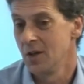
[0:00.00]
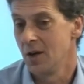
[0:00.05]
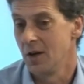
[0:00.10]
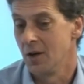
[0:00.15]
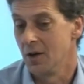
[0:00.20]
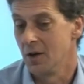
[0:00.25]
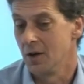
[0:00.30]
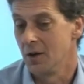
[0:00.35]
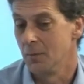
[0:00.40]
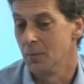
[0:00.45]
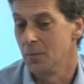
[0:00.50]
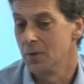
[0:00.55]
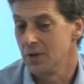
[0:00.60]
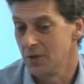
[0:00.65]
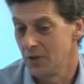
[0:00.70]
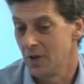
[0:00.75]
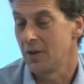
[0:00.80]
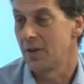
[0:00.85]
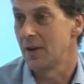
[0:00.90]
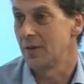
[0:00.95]

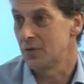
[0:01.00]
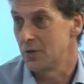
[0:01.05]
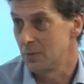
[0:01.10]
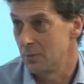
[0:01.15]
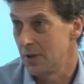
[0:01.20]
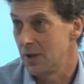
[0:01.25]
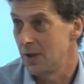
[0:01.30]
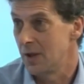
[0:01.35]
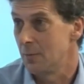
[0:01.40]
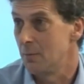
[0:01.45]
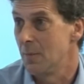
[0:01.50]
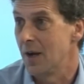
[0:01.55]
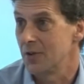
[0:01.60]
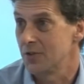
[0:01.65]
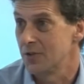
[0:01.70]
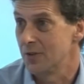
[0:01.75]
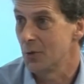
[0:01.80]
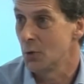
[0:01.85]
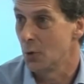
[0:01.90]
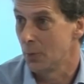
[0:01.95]
you don't have to be a
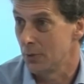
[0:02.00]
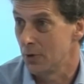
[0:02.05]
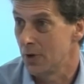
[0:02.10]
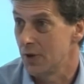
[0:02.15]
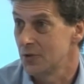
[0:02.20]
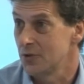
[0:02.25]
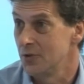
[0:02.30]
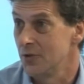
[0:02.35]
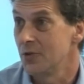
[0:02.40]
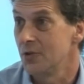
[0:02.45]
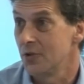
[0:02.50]
massive corporation